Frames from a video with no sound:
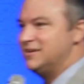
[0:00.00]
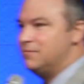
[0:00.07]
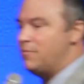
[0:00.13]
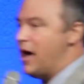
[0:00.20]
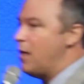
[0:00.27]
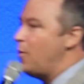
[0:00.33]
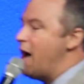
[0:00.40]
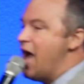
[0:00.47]

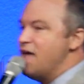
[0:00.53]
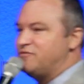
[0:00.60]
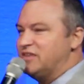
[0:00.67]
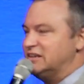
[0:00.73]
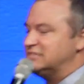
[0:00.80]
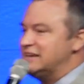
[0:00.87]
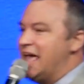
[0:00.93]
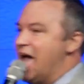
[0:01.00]
My wife
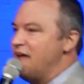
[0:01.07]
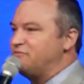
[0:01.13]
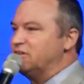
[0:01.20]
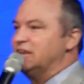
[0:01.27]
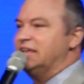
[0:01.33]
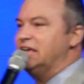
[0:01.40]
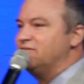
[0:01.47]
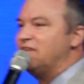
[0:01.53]
doesn't have
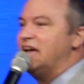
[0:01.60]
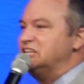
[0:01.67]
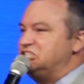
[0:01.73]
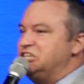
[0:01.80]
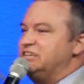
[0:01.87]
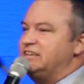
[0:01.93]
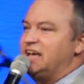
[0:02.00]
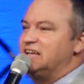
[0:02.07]
to live like
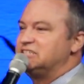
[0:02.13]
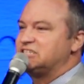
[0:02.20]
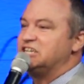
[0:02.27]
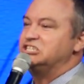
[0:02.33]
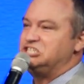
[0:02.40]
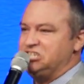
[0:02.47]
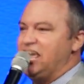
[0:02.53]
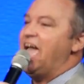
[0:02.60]
she does
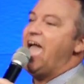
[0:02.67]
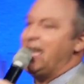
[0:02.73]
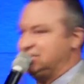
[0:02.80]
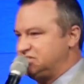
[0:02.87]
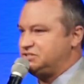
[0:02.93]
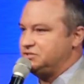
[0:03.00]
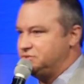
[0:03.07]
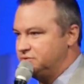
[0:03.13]
because she
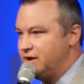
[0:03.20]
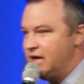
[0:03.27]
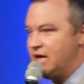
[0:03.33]
has to.